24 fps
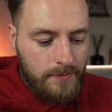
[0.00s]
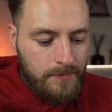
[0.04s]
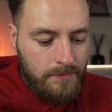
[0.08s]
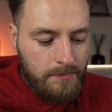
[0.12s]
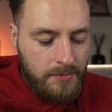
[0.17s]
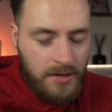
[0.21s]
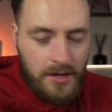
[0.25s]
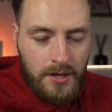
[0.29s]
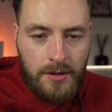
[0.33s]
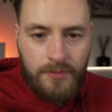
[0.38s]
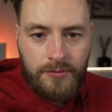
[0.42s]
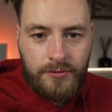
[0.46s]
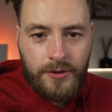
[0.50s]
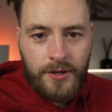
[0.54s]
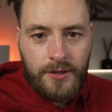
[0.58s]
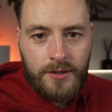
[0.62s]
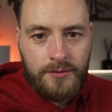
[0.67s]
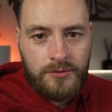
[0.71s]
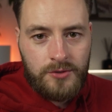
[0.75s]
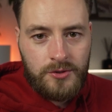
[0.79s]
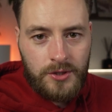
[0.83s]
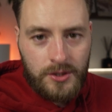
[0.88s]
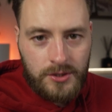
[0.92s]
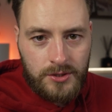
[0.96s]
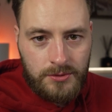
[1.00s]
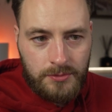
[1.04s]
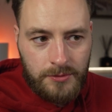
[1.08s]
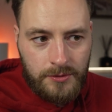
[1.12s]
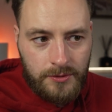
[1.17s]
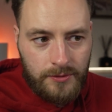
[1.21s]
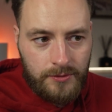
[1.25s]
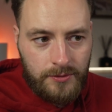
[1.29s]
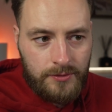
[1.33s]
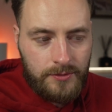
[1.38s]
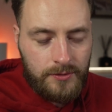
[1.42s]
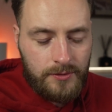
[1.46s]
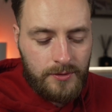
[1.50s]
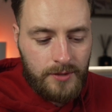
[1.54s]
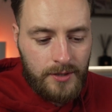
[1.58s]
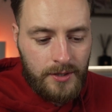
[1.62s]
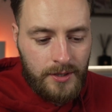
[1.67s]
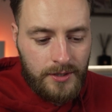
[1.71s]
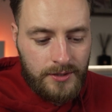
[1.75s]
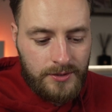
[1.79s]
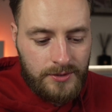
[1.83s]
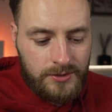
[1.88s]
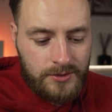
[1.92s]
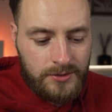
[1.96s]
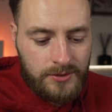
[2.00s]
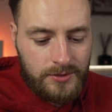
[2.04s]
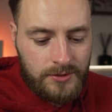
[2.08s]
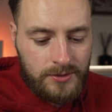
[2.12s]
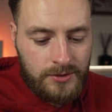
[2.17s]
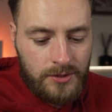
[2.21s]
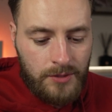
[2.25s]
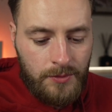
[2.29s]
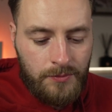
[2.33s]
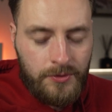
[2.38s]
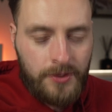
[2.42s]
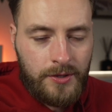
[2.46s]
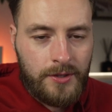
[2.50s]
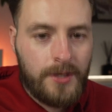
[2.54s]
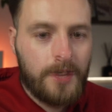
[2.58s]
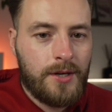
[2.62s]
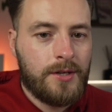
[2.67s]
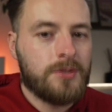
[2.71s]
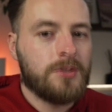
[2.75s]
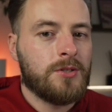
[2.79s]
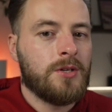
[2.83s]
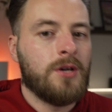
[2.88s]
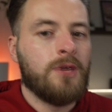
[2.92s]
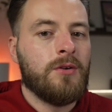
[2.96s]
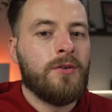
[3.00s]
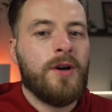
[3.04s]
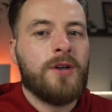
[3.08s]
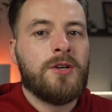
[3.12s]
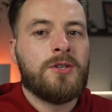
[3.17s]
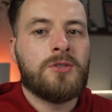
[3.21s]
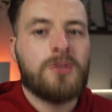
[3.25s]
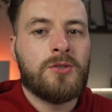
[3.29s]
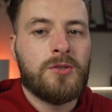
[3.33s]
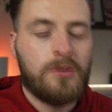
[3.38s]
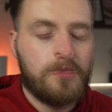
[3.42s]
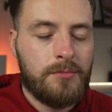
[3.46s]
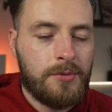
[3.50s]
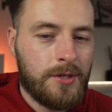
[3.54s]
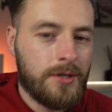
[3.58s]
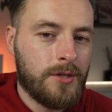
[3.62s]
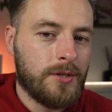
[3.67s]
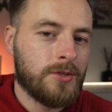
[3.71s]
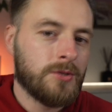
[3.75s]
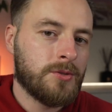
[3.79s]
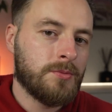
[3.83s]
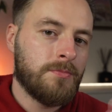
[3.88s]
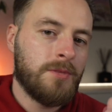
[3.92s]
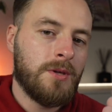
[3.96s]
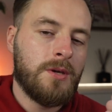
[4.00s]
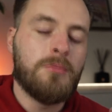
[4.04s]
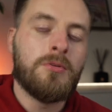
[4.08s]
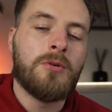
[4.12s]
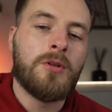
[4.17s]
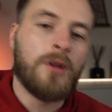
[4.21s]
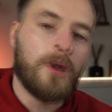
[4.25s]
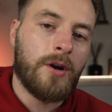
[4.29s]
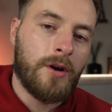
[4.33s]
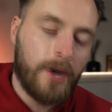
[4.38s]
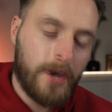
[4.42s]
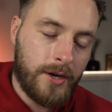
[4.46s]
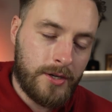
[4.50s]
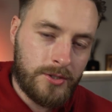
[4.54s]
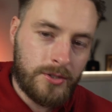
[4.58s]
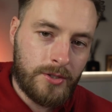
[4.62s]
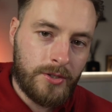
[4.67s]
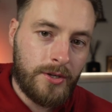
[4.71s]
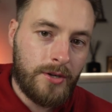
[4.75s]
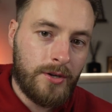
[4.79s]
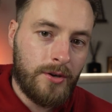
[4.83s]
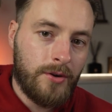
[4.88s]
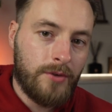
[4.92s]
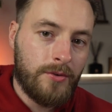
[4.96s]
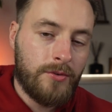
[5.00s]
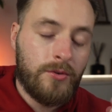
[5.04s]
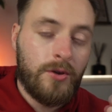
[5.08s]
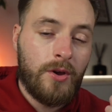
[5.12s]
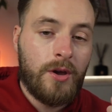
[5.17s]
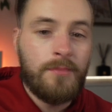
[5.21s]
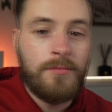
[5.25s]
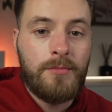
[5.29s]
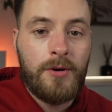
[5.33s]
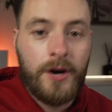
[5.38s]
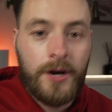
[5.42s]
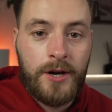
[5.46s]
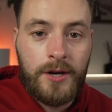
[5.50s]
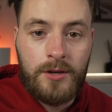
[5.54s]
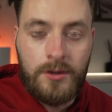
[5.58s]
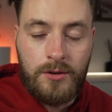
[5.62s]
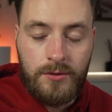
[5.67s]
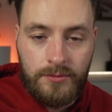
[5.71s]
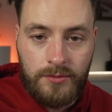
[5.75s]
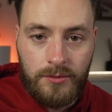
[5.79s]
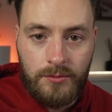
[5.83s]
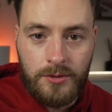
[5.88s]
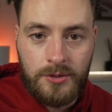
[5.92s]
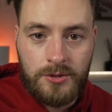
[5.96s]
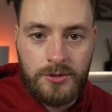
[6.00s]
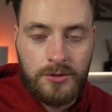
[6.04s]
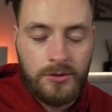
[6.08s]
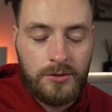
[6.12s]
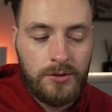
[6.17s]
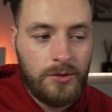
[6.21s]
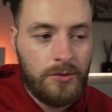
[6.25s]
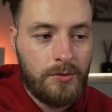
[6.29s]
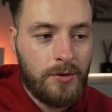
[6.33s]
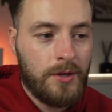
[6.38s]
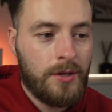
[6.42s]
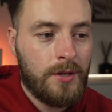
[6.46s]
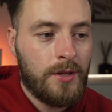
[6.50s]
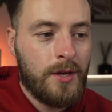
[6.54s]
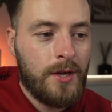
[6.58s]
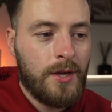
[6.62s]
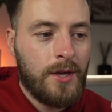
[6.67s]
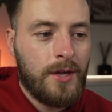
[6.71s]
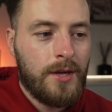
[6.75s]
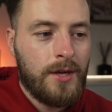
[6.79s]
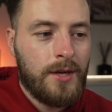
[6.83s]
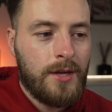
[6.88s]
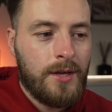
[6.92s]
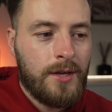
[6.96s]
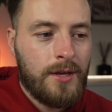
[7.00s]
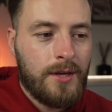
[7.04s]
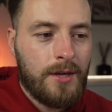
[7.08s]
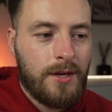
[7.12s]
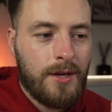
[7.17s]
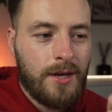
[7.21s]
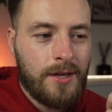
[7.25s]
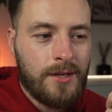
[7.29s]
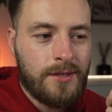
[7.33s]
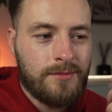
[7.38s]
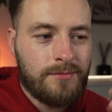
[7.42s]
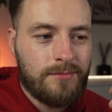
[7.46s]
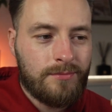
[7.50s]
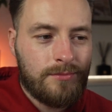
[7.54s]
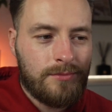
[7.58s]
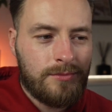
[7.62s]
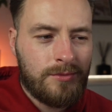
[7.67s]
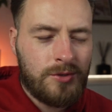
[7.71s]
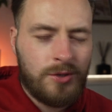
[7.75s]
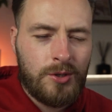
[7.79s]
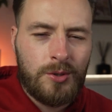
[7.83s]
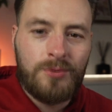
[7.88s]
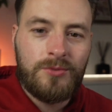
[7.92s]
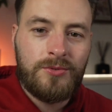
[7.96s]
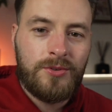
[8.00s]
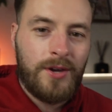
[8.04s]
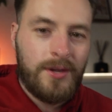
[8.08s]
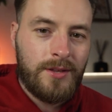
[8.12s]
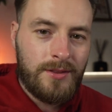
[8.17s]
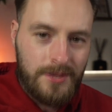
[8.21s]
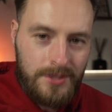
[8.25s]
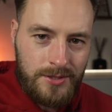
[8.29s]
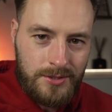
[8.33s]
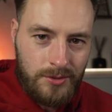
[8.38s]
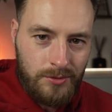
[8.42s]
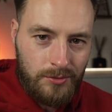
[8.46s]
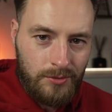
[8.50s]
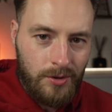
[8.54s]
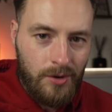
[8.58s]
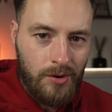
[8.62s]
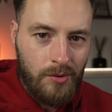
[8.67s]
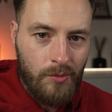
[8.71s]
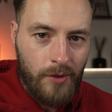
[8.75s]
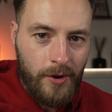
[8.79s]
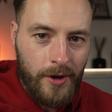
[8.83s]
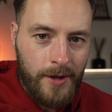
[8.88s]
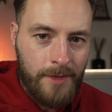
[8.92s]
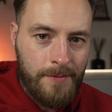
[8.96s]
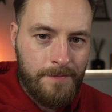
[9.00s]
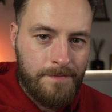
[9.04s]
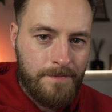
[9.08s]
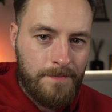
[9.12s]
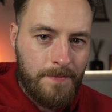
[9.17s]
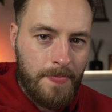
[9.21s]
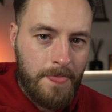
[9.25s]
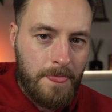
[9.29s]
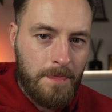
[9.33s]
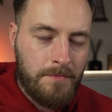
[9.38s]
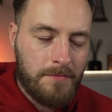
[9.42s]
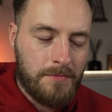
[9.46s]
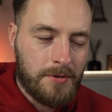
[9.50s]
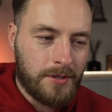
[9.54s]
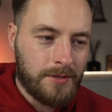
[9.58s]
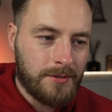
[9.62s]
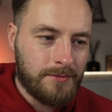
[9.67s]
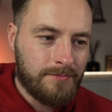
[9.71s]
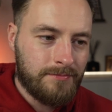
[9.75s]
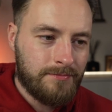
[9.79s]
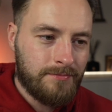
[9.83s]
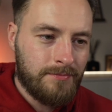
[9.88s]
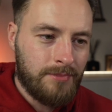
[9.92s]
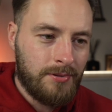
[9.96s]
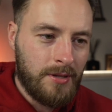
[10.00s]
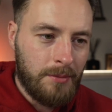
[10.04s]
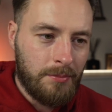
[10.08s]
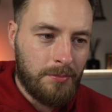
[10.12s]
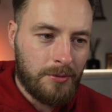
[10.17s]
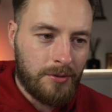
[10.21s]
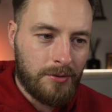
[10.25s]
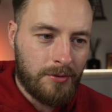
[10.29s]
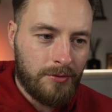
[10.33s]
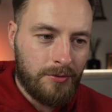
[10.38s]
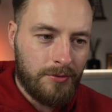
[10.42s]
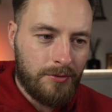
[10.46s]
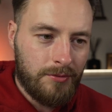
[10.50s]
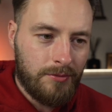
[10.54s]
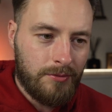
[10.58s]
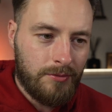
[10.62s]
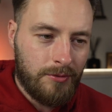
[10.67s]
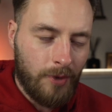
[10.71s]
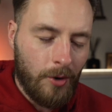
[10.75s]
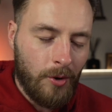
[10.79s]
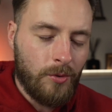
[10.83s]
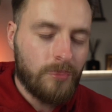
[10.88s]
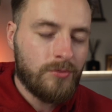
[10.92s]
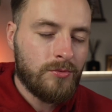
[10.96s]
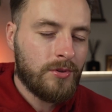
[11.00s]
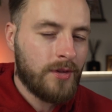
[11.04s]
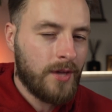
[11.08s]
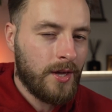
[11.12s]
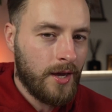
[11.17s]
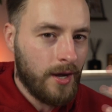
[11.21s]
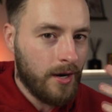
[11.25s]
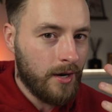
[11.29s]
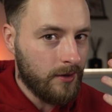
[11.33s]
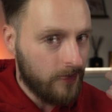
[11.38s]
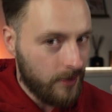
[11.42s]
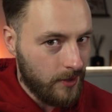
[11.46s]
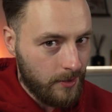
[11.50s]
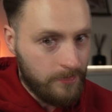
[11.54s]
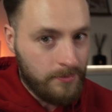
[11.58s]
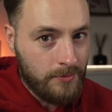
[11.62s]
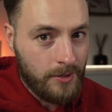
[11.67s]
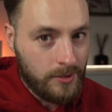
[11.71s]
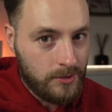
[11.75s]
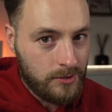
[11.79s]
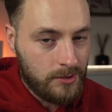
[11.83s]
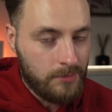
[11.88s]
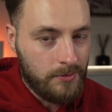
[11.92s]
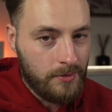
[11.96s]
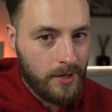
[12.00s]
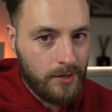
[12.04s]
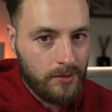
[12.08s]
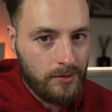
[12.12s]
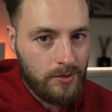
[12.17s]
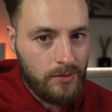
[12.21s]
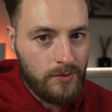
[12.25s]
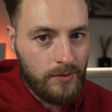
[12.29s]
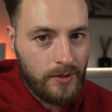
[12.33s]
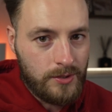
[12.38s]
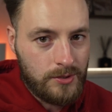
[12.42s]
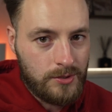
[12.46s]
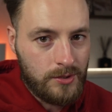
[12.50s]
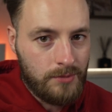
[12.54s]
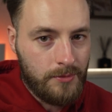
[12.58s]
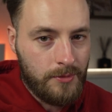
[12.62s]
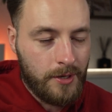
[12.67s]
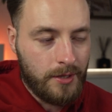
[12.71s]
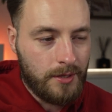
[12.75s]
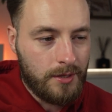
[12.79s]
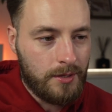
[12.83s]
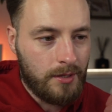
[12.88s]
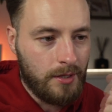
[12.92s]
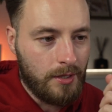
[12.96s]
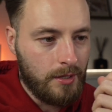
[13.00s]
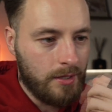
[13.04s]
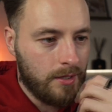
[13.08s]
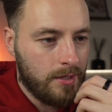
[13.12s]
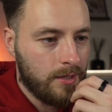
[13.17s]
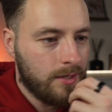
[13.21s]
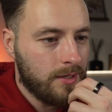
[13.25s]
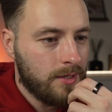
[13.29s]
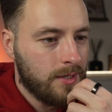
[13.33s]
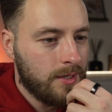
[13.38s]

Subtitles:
being afraid of judgment is something that is irrational, because people are actually going to admire you for what you're doing. And don't take this the wrong way, but people don't care that much about you as you might think.